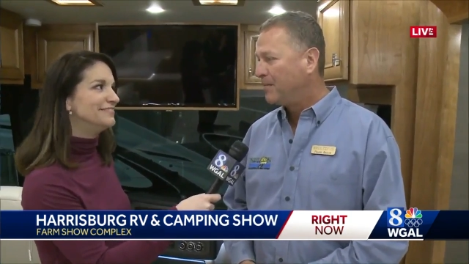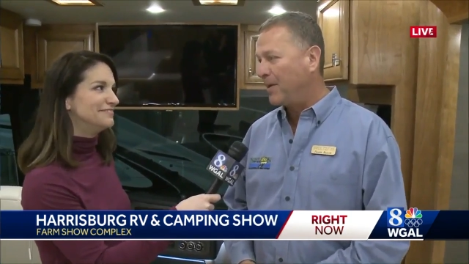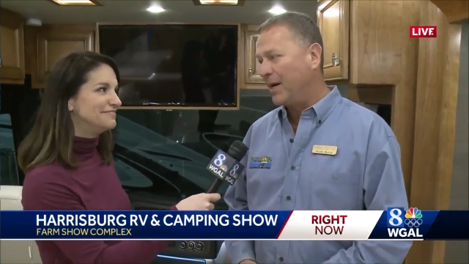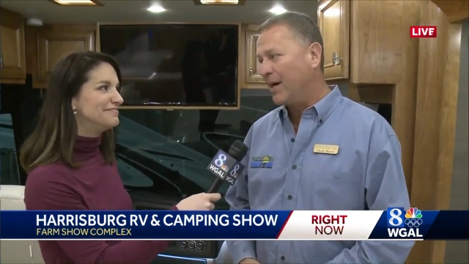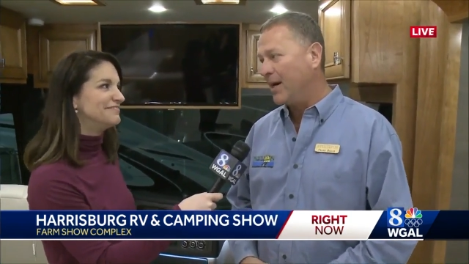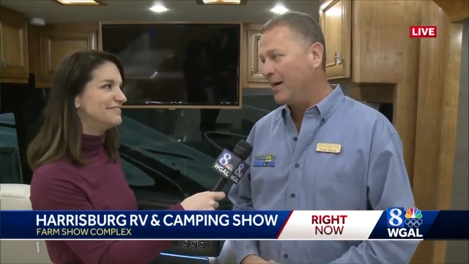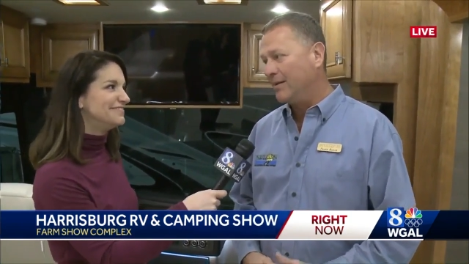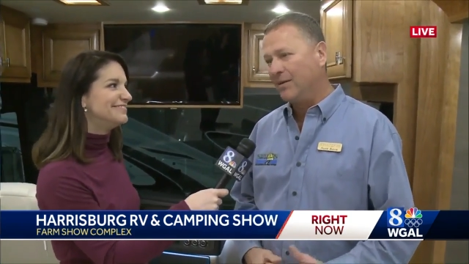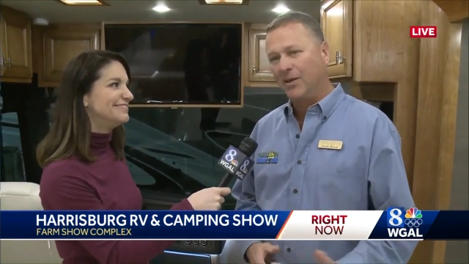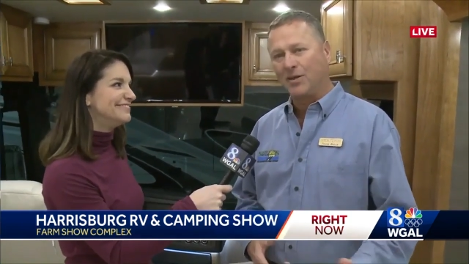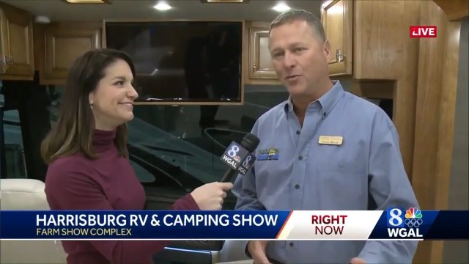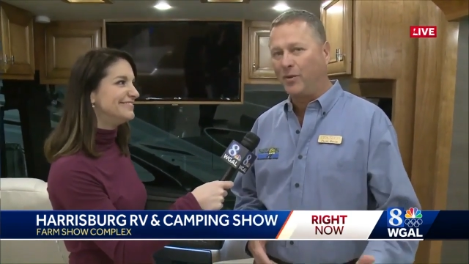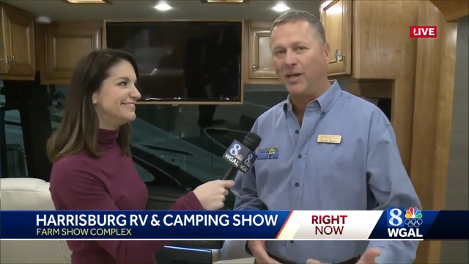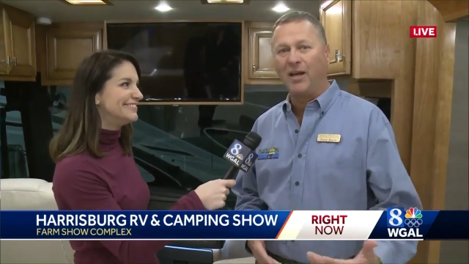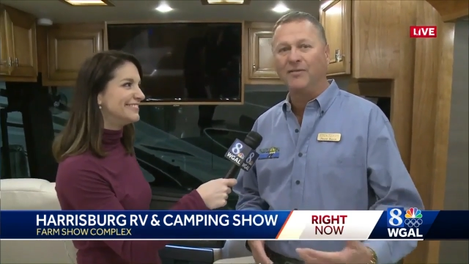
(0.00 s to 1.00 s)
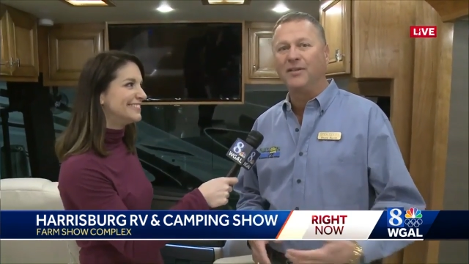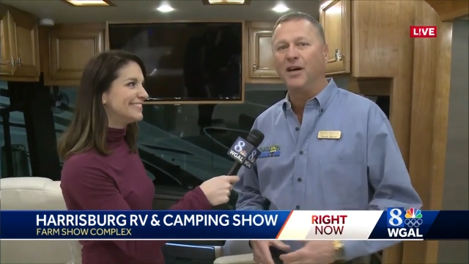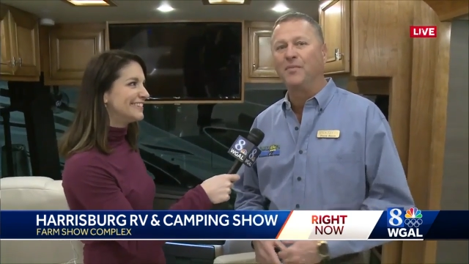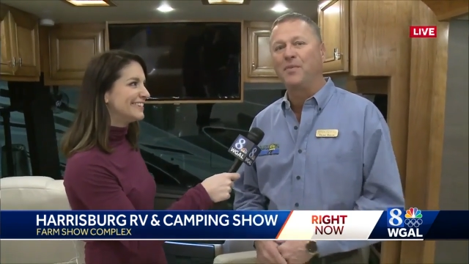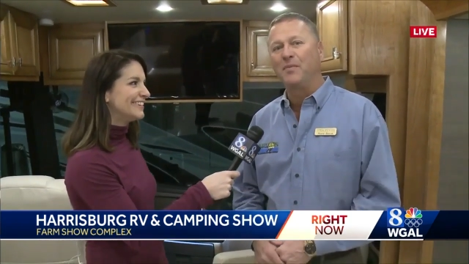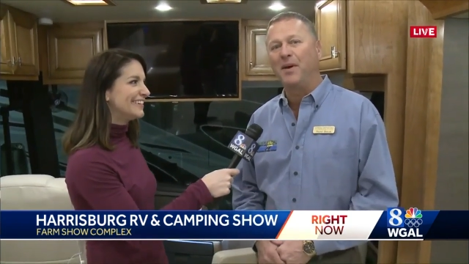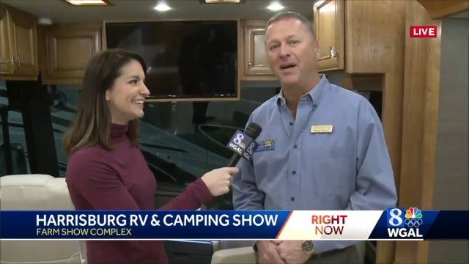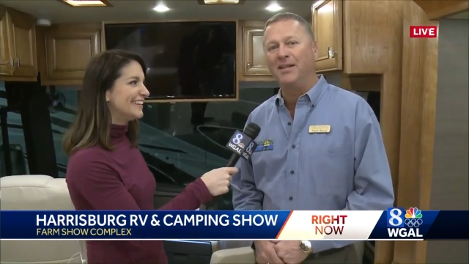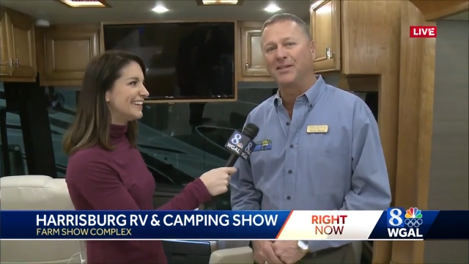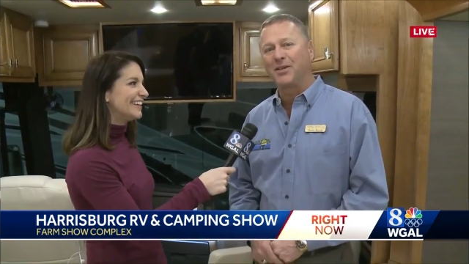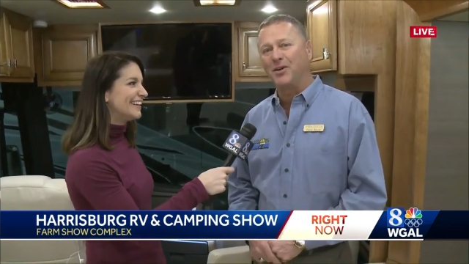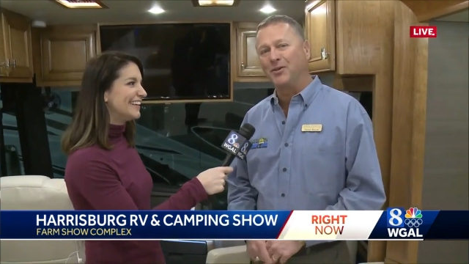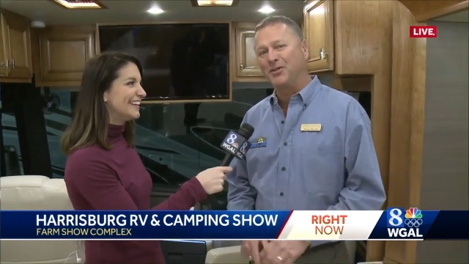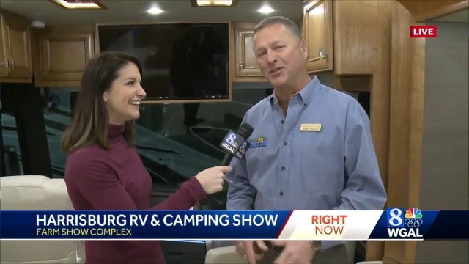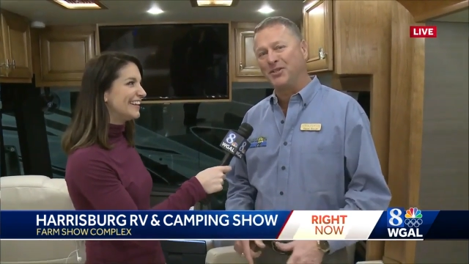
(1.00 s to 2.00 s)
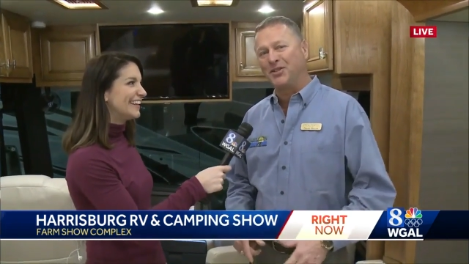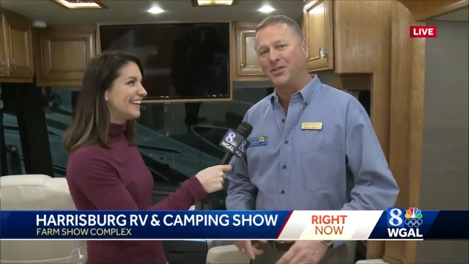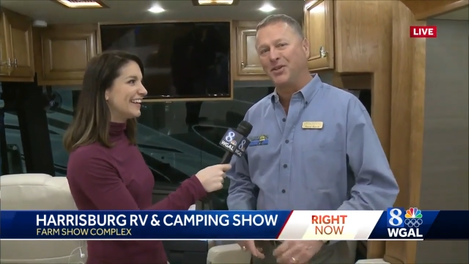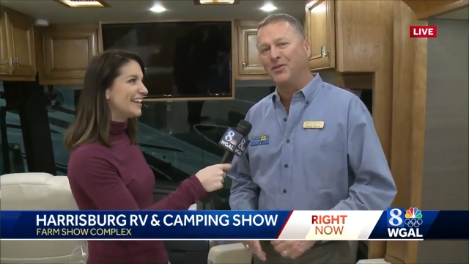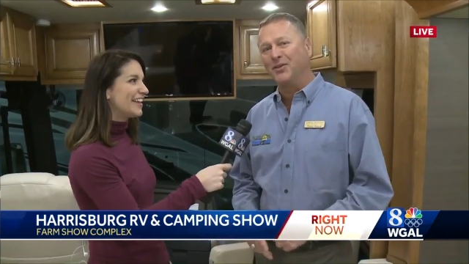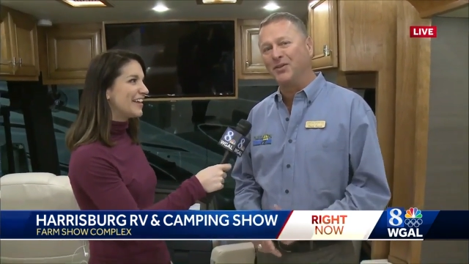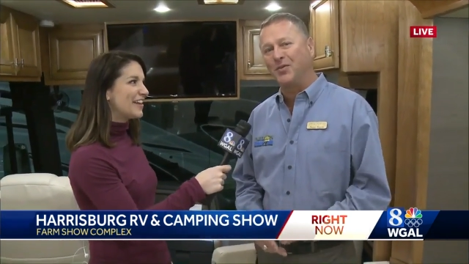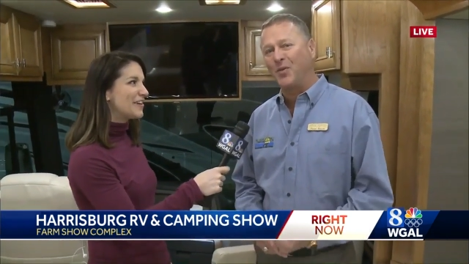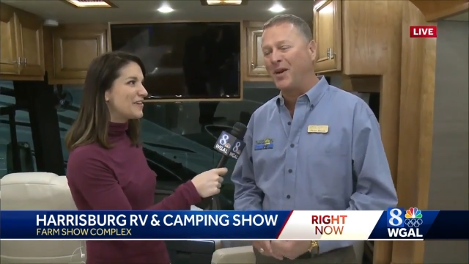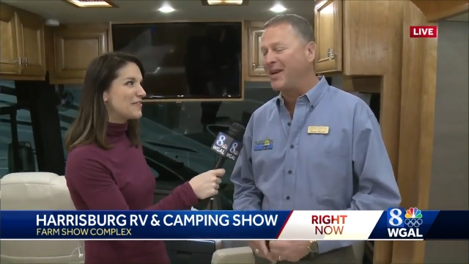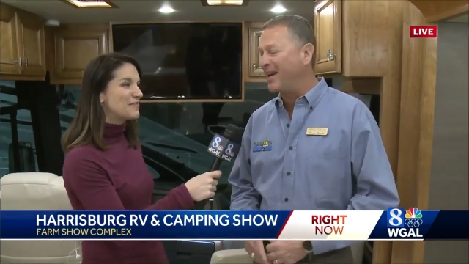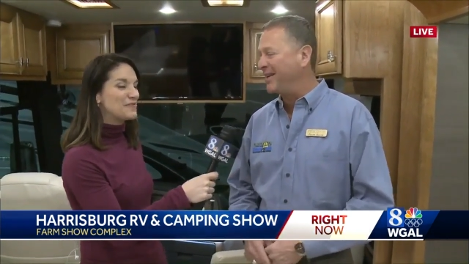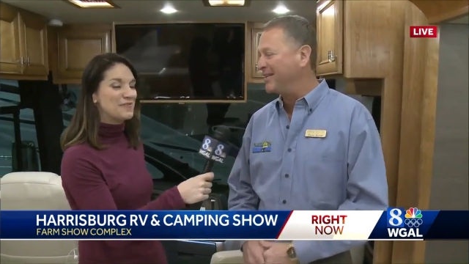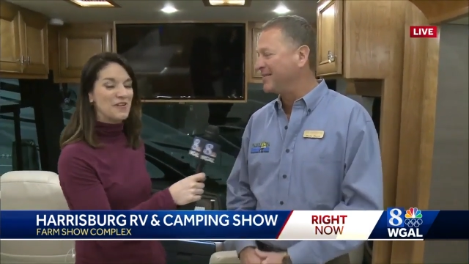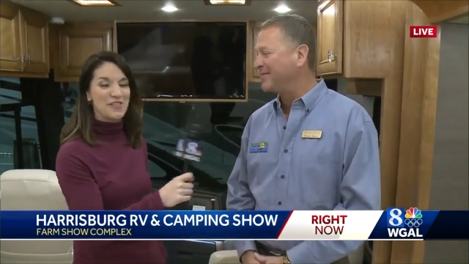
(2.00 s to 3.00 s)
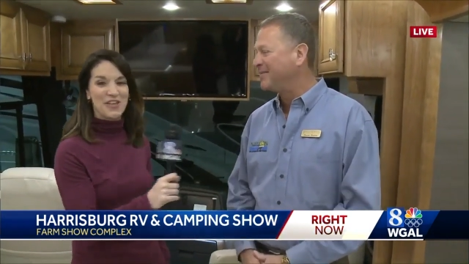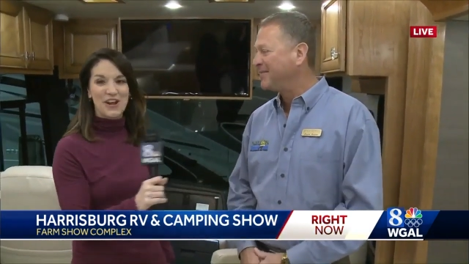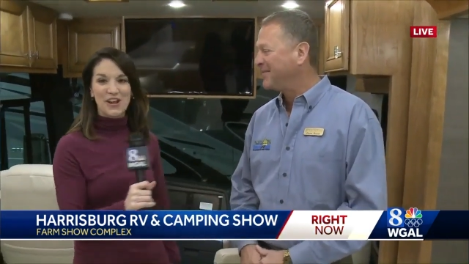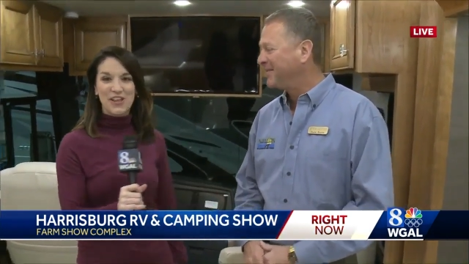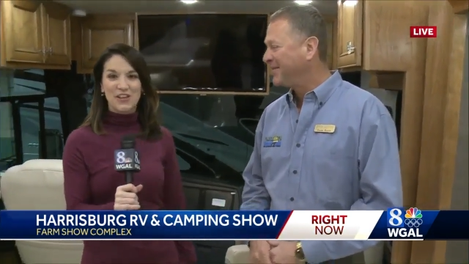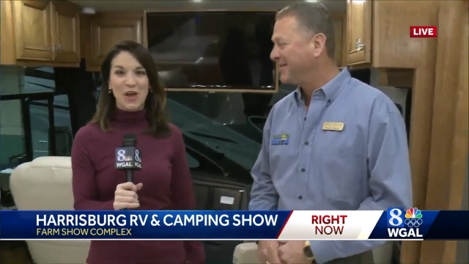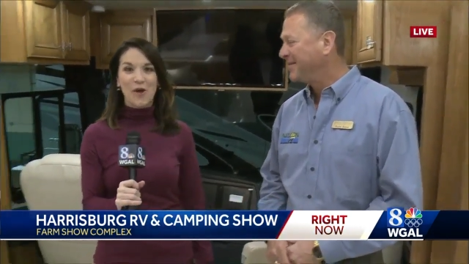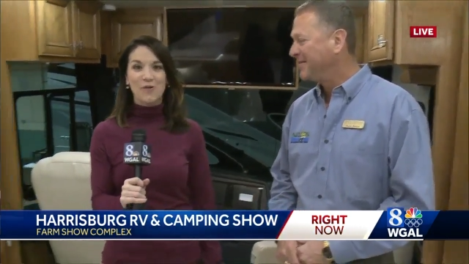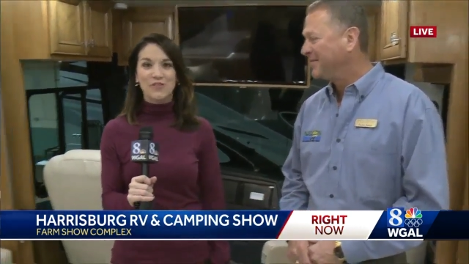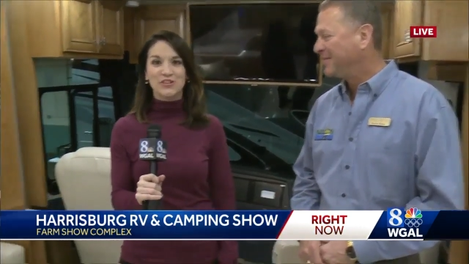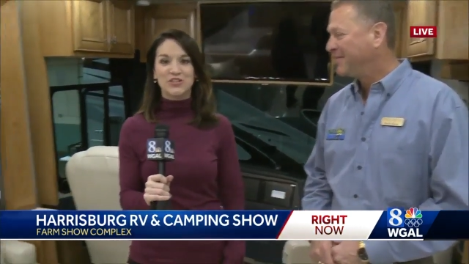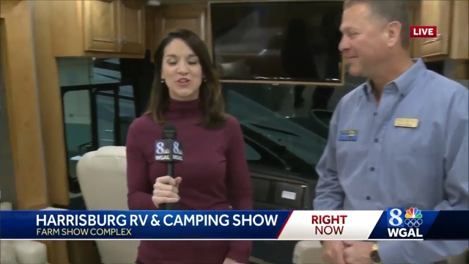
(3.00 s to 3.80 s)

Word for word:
Speaker 1: But look, we'd love to help you buy this coach at the show this weekend.
Speaker 2: Well, there you go. And the